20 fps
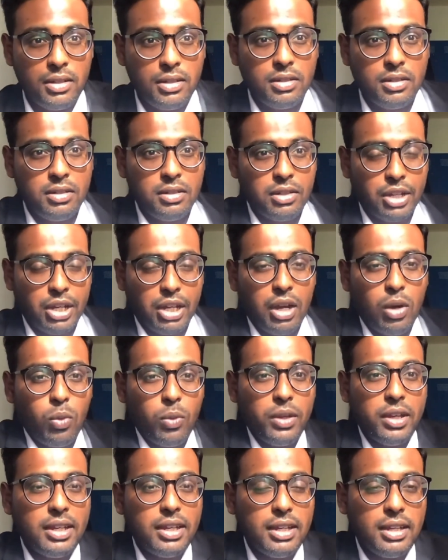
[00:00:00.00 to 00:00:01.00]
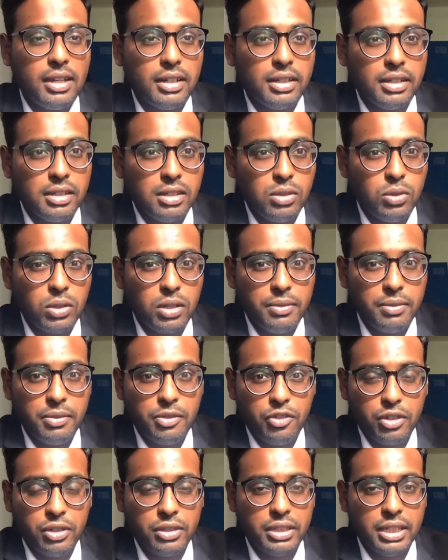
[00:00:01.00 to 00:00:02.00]
Okay, now we look
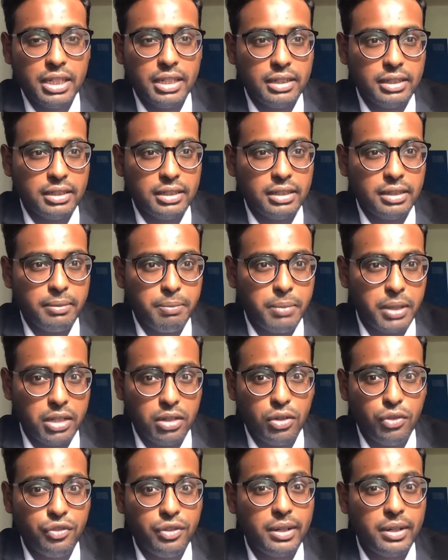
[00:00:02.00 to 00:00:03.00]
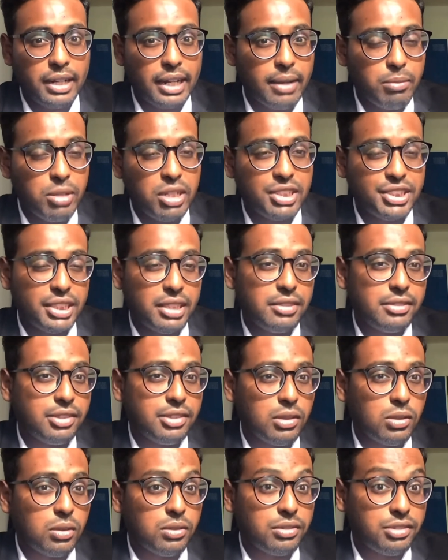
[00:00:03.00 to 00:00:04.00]
for the part of recommendations
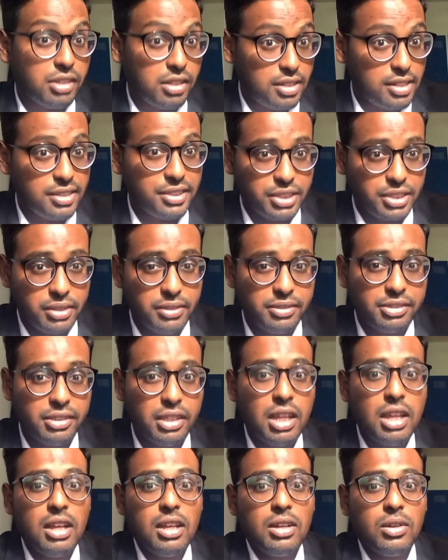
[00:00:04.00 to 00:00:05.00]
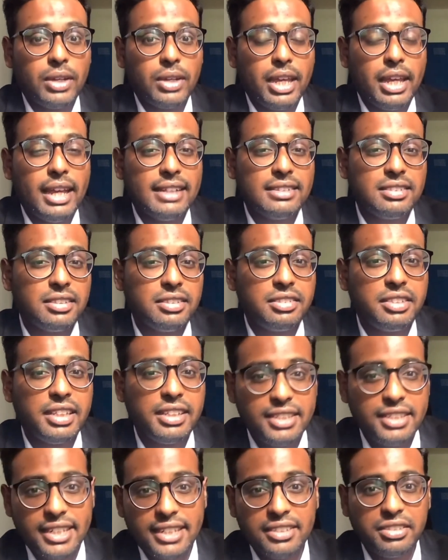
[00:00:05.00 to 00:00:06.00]
or suggestions. Okay, as a
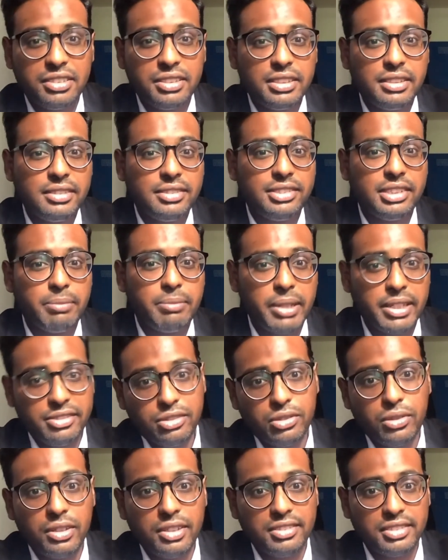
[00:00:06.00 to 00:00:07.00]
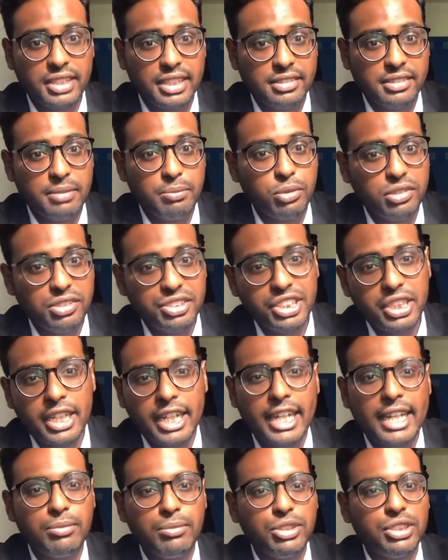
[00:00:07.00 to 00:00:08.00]
suggestions based on this case, the position
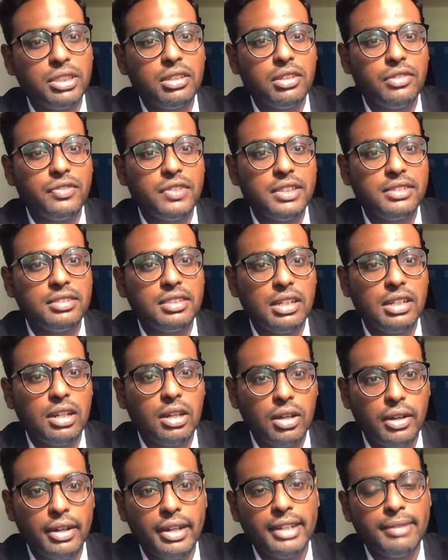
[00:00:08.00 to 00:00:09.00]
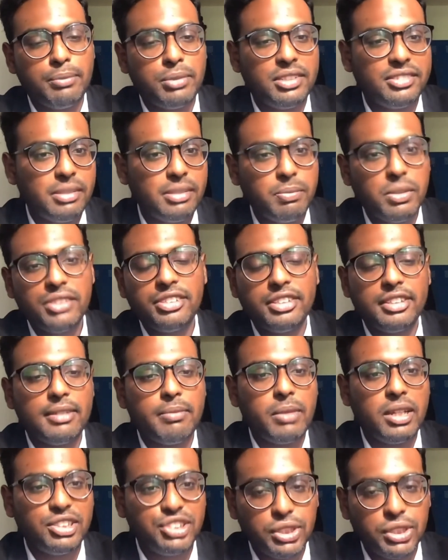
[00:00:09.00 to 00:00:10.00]
and adoption of this law and the principles in
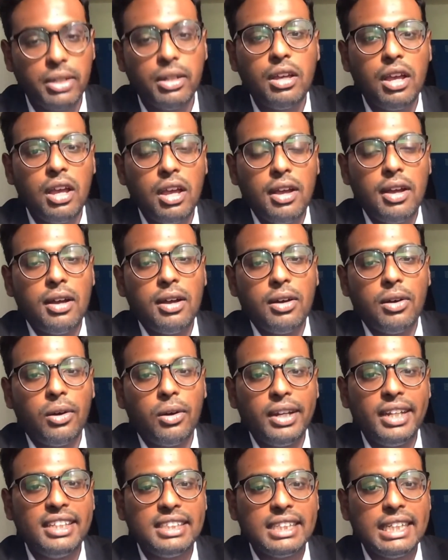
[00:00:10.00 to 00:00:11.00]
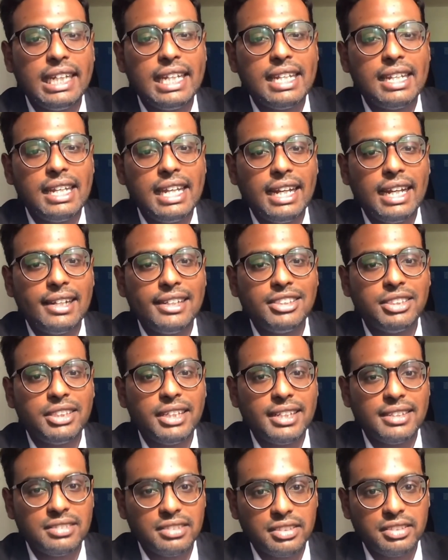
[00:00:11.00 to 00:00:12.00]
Malaysia, or either in English
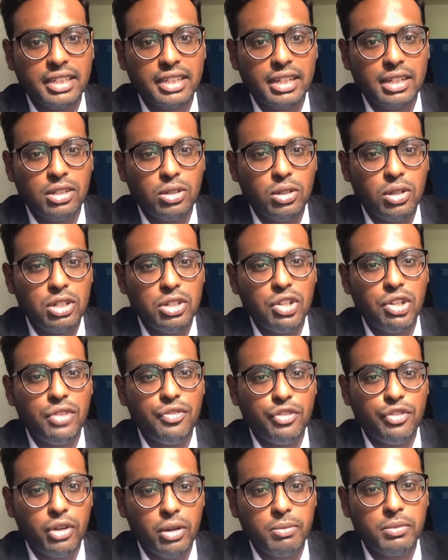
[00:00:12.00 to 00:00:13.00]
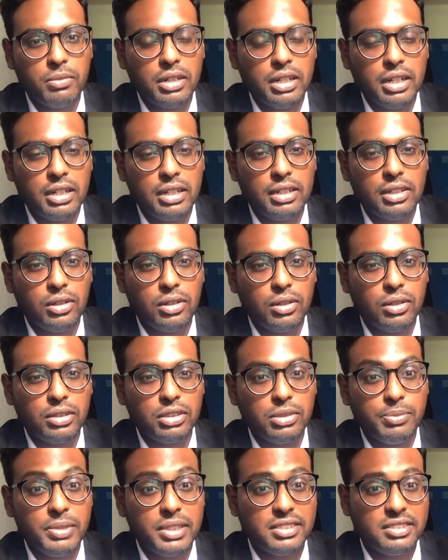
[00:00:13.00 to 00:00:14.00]
cases, are not uniform, or
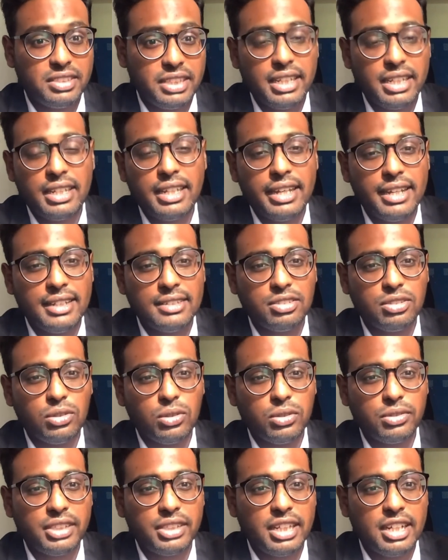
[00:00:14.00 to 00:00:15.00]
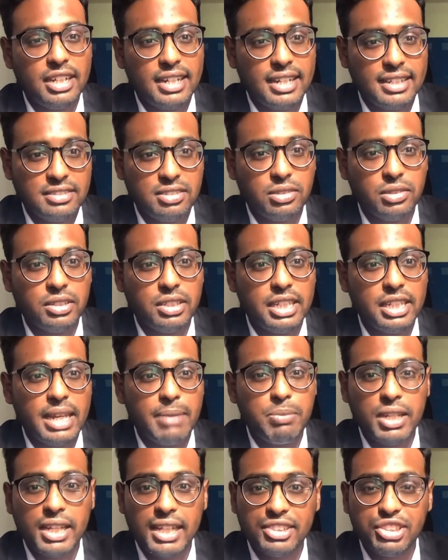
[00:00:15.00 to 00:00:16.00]
to be said there is no standardized on the
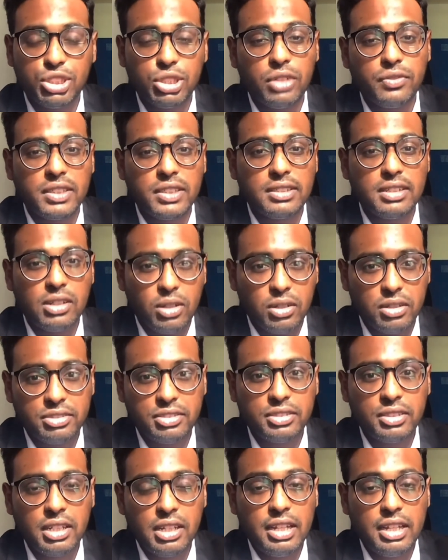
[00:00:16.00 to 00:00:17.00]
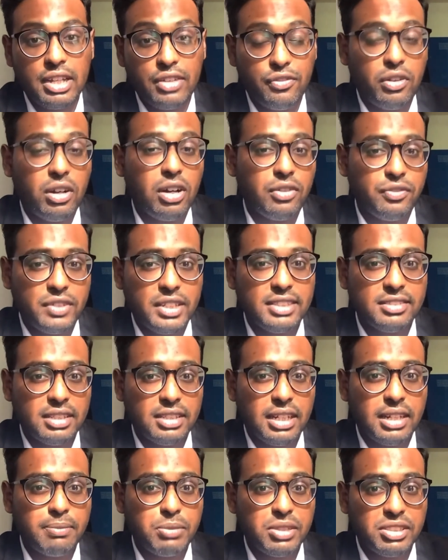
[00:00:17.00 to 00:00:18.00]
application of the laws of these
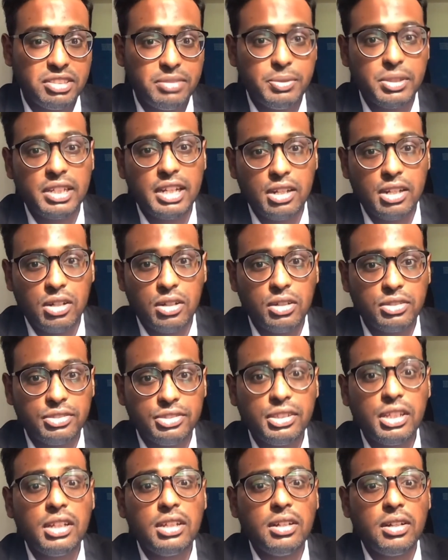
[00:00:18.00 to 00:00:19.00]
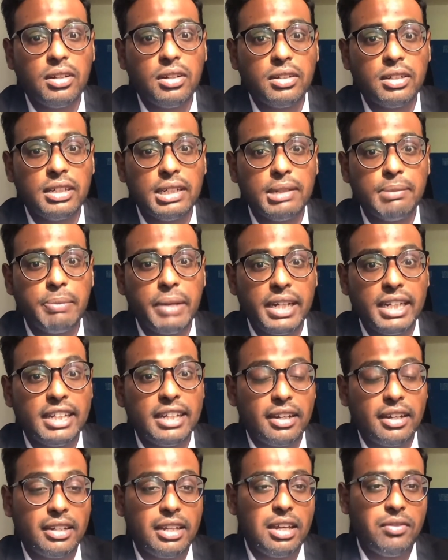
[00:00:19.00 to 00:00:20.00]
principles and laws on bad
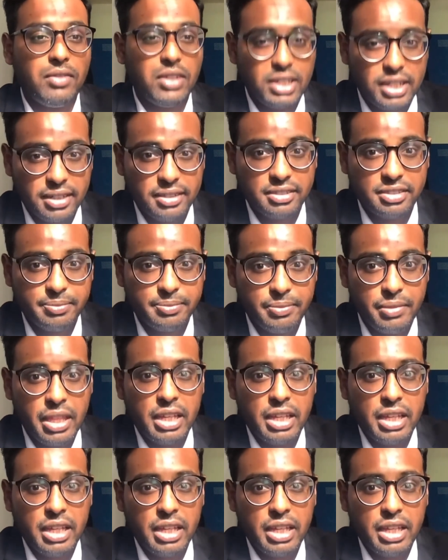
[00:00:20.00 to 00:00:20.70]
character evidence.